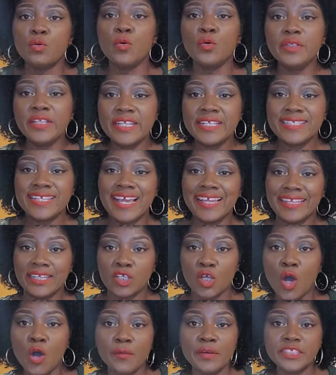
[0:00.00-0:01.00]
who need an
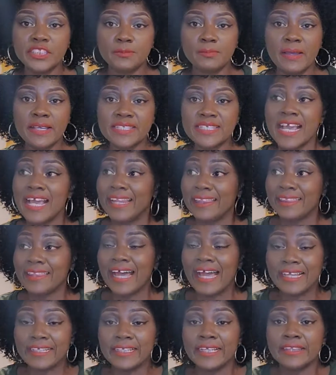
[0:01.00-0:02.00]
encouragement,
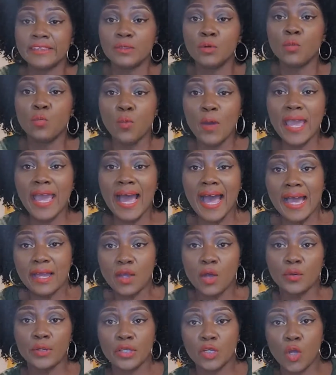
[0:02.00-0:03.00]
like the way I
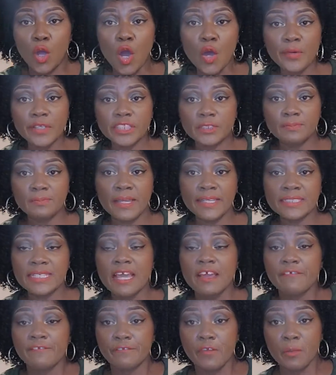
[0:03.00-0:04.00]
got encouragement
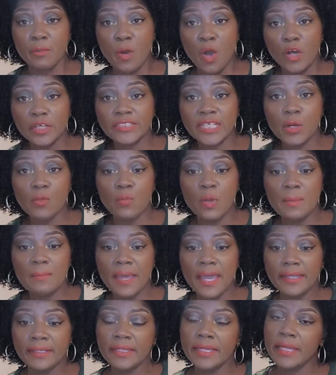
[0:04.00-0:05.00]
from other
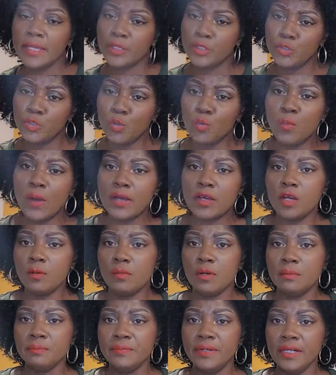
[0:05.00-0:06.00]
women, you're welcome
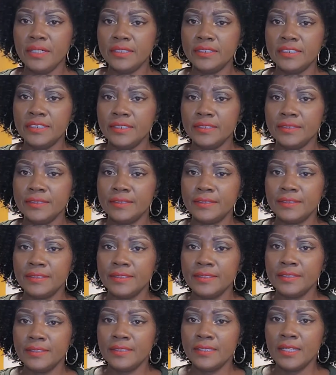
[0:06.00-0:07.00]
on board.
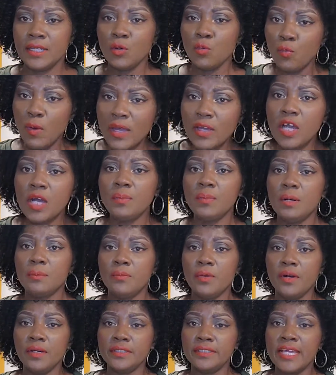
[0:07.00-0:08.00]
Welcome on
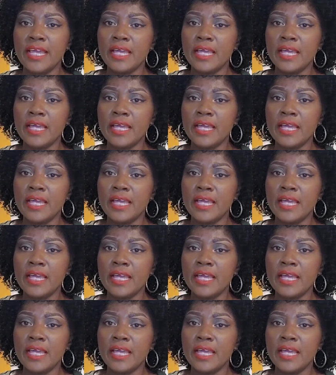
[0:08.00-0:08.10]
board.